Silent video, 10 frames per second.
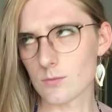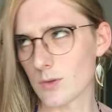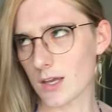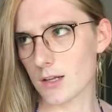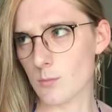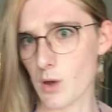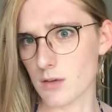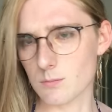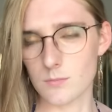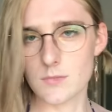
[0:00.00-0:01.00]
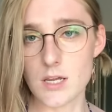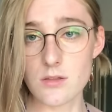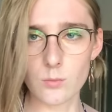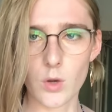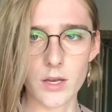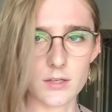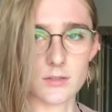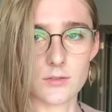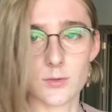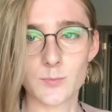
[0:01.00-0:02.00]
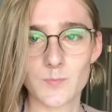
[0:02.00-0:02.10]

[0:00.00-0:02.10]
getting my teeth whitened.